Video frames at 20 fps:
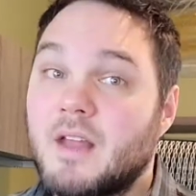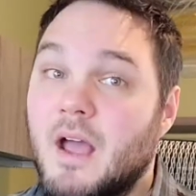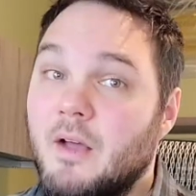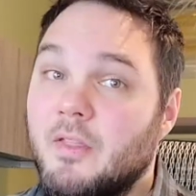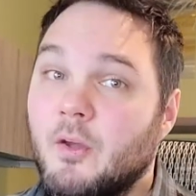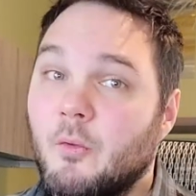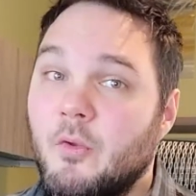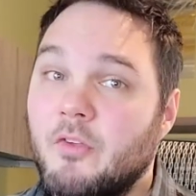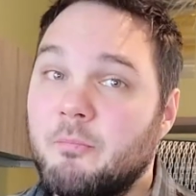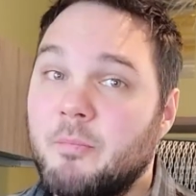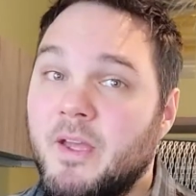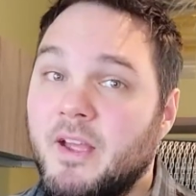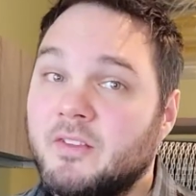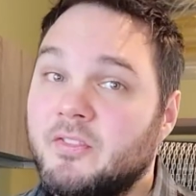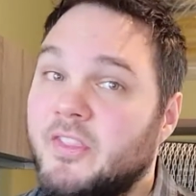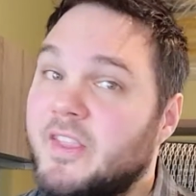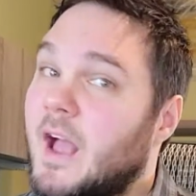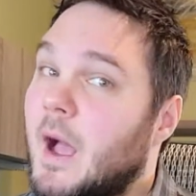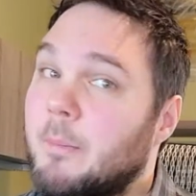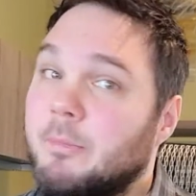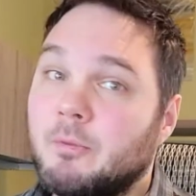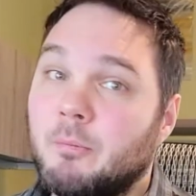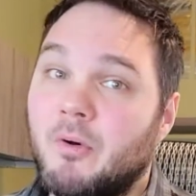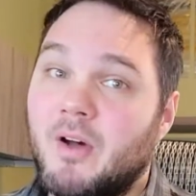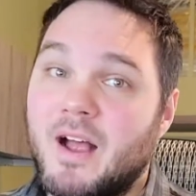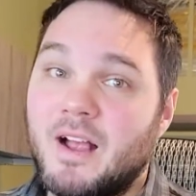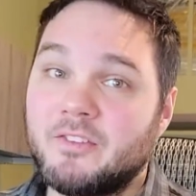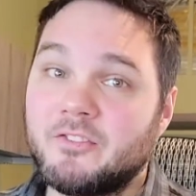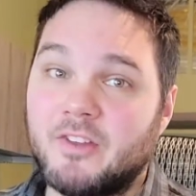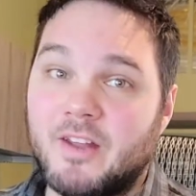Now that we've picked the
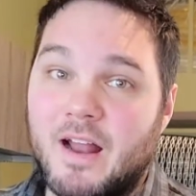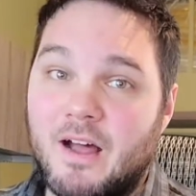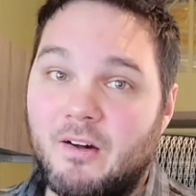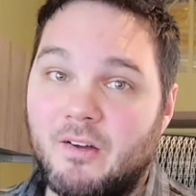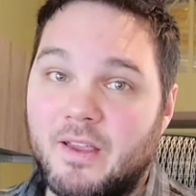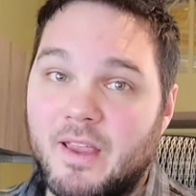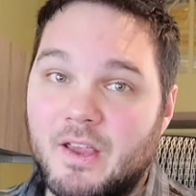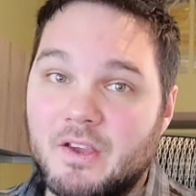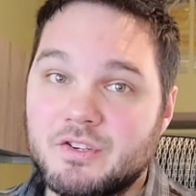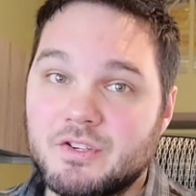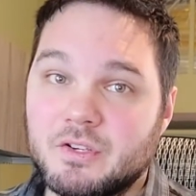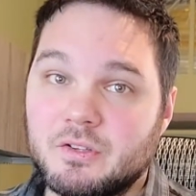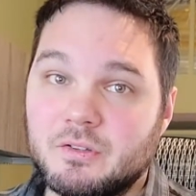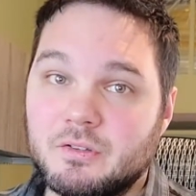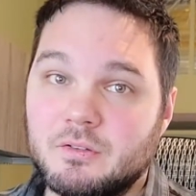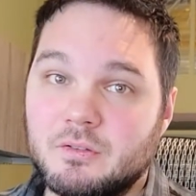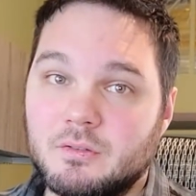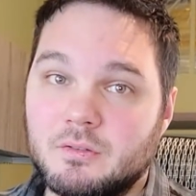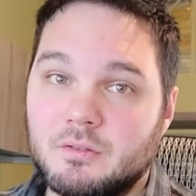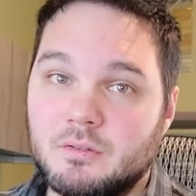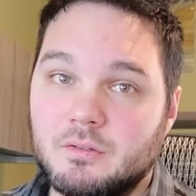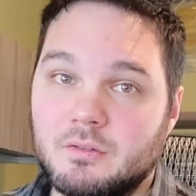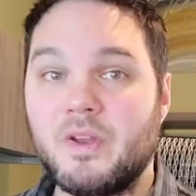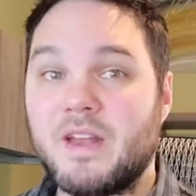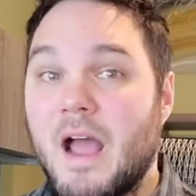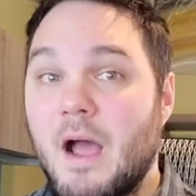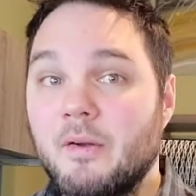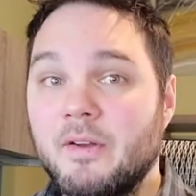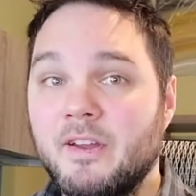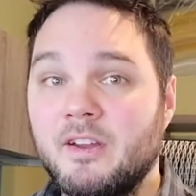optimal asset allocation, we
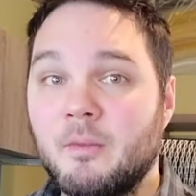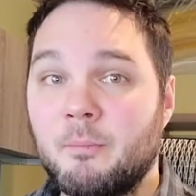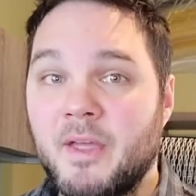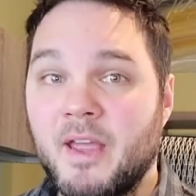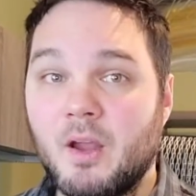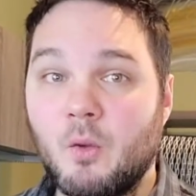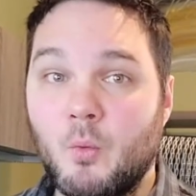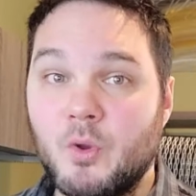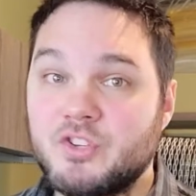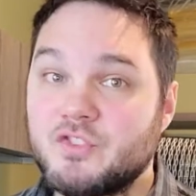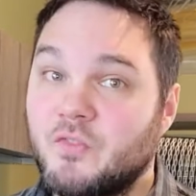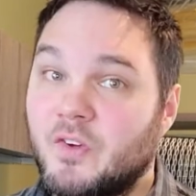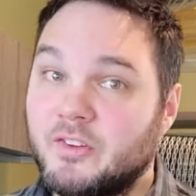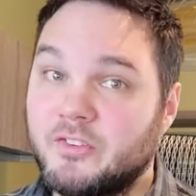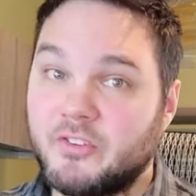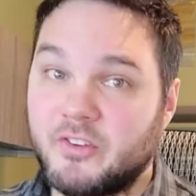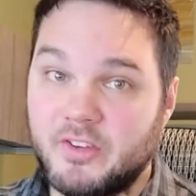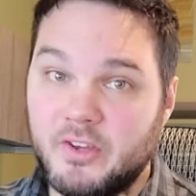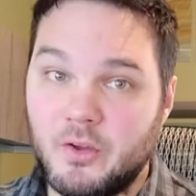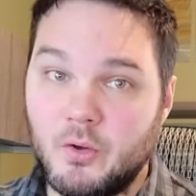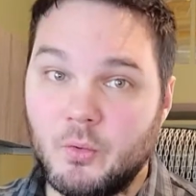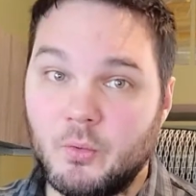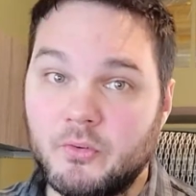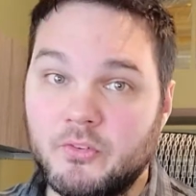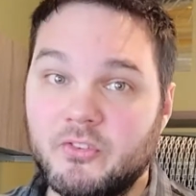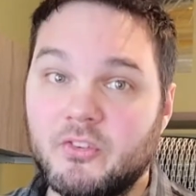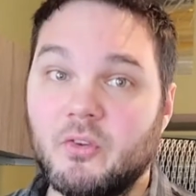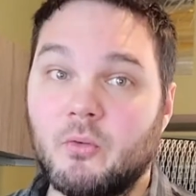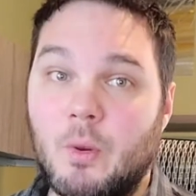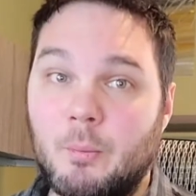now need to pick which funds to
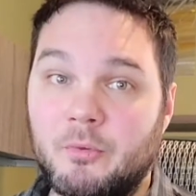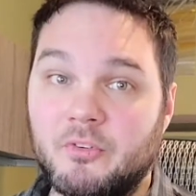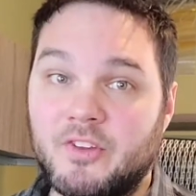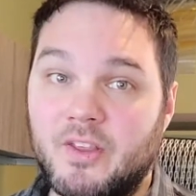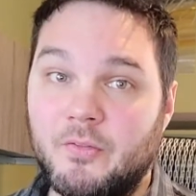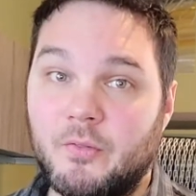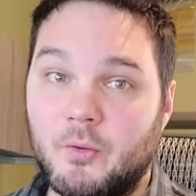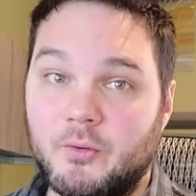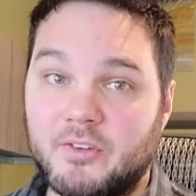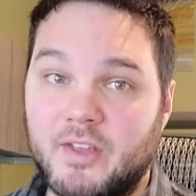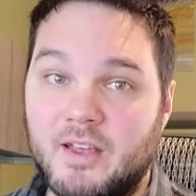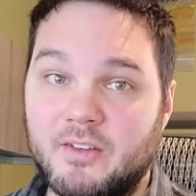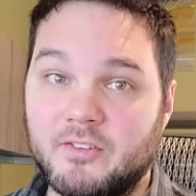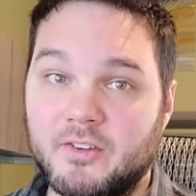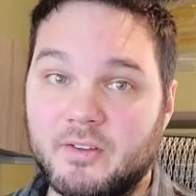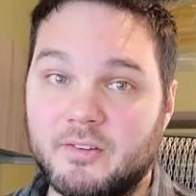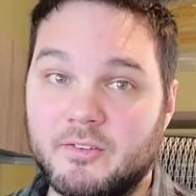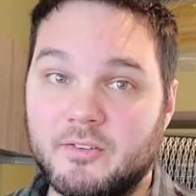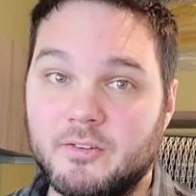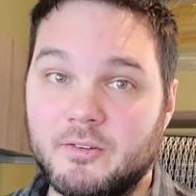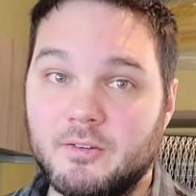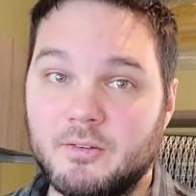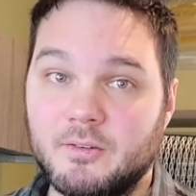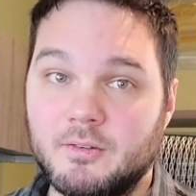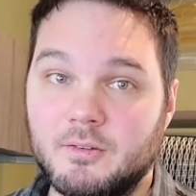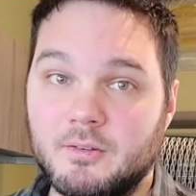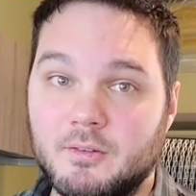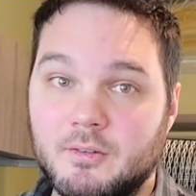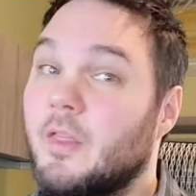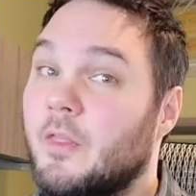use to represent those assets.
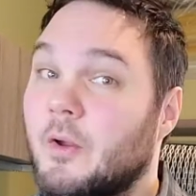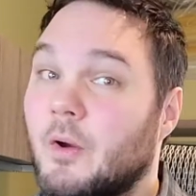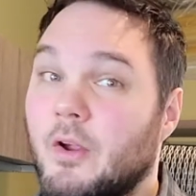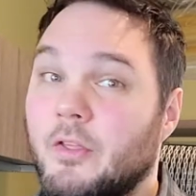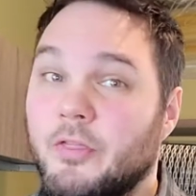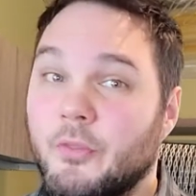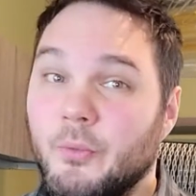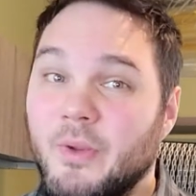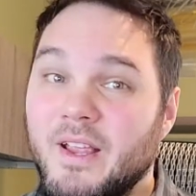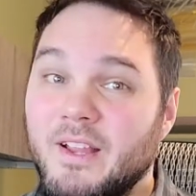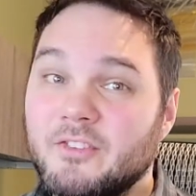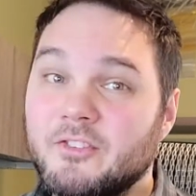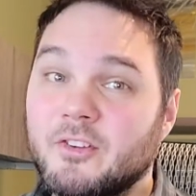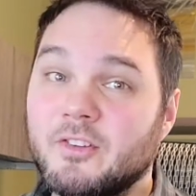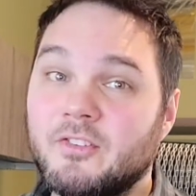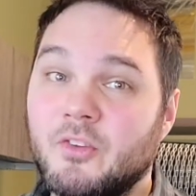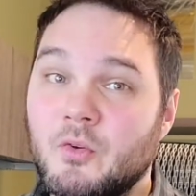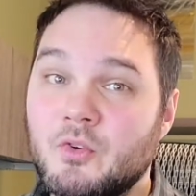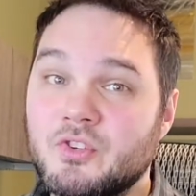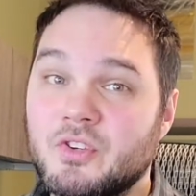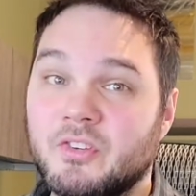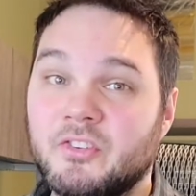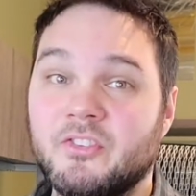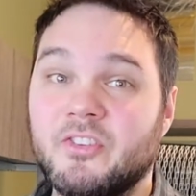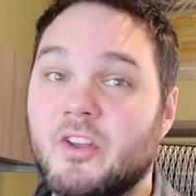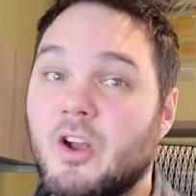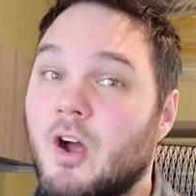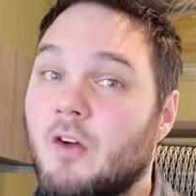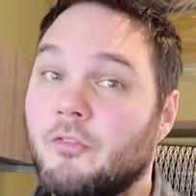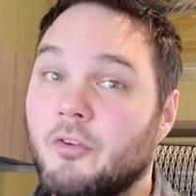There are three institutions
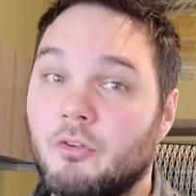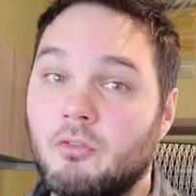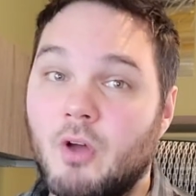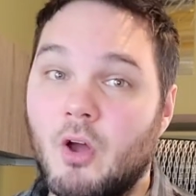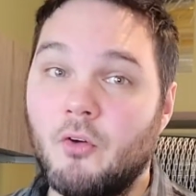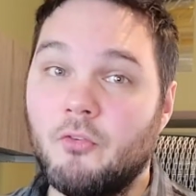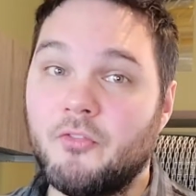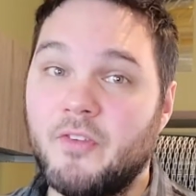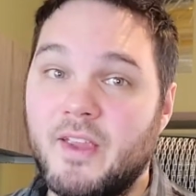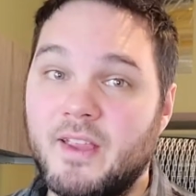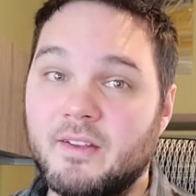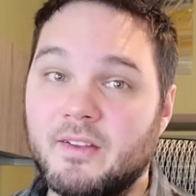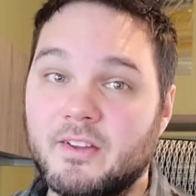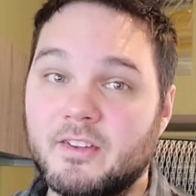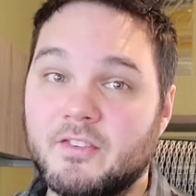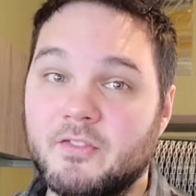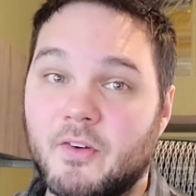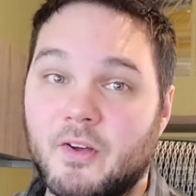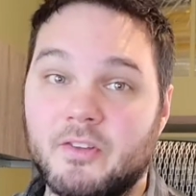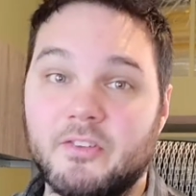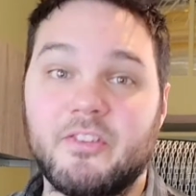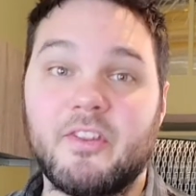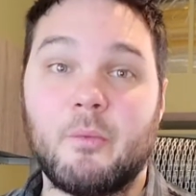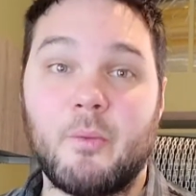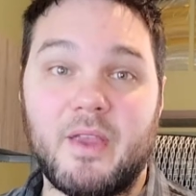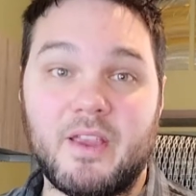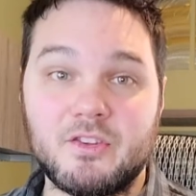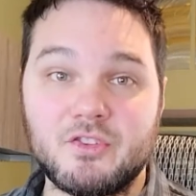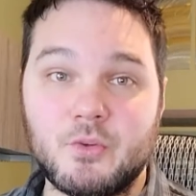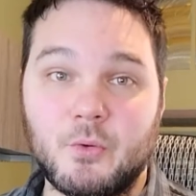that offer low-fee index funds that
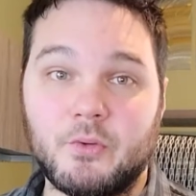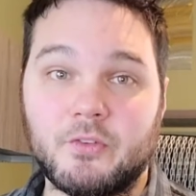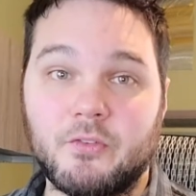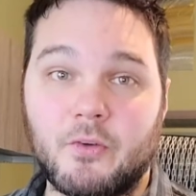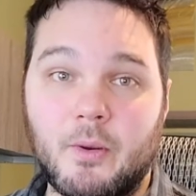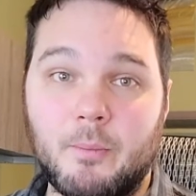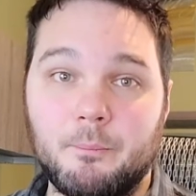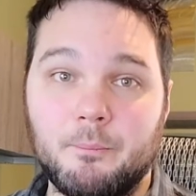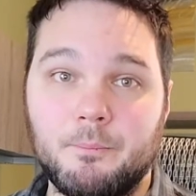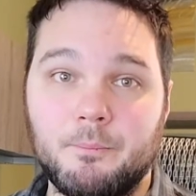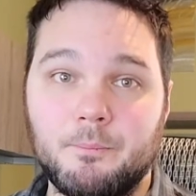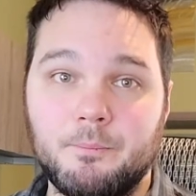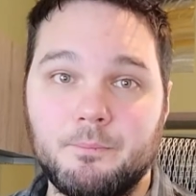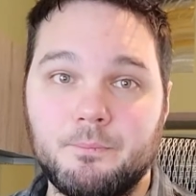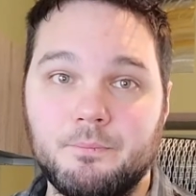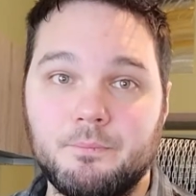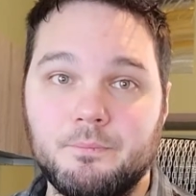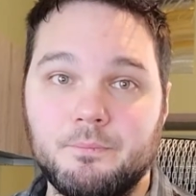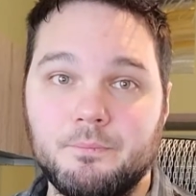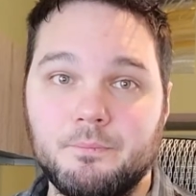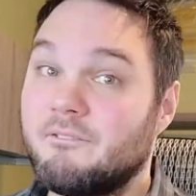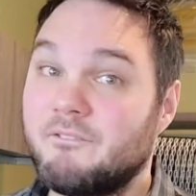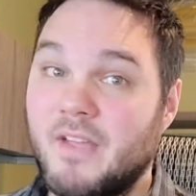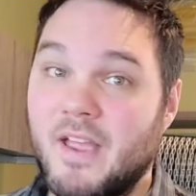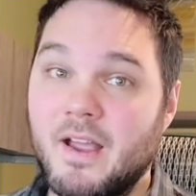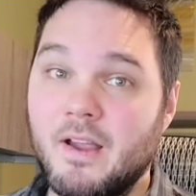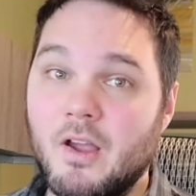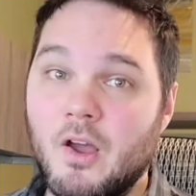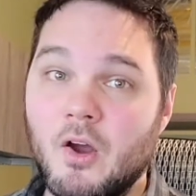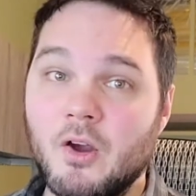we can choose from:
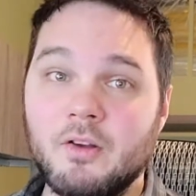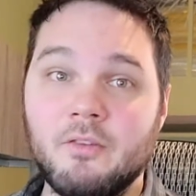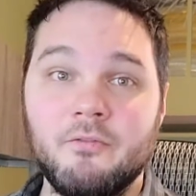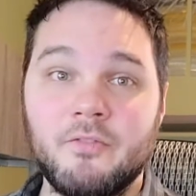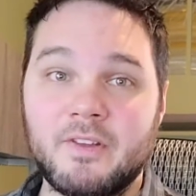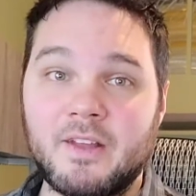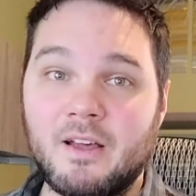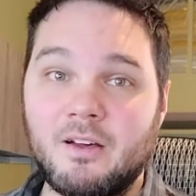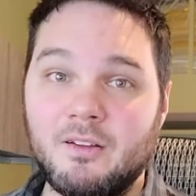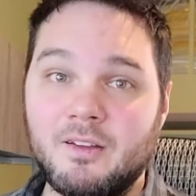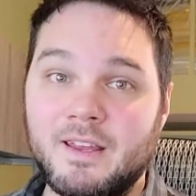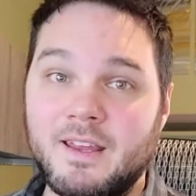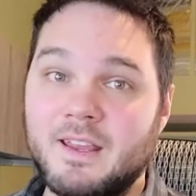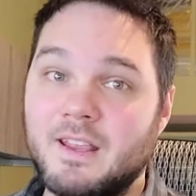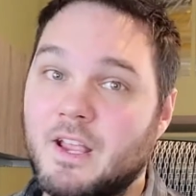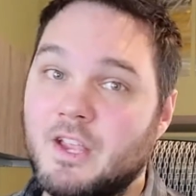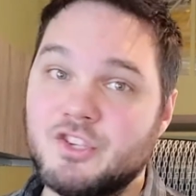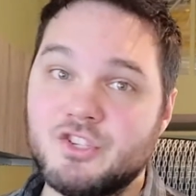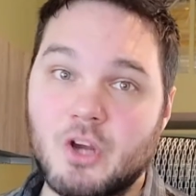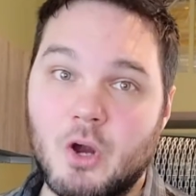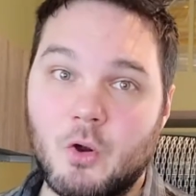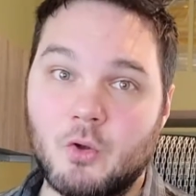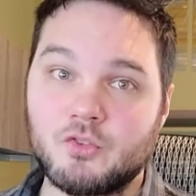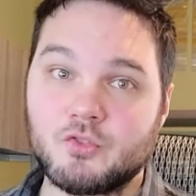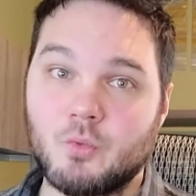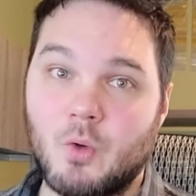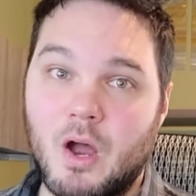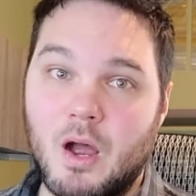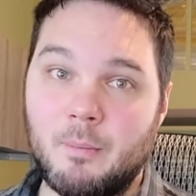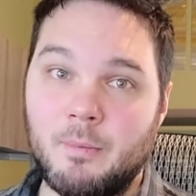Vanguard, Fidelity, and Charles
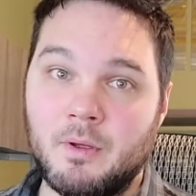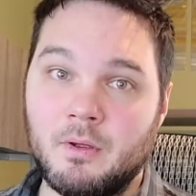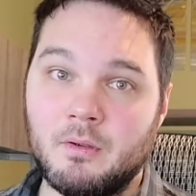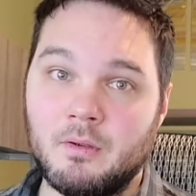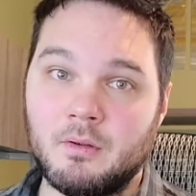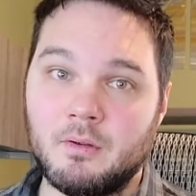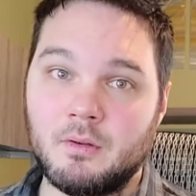Schwab.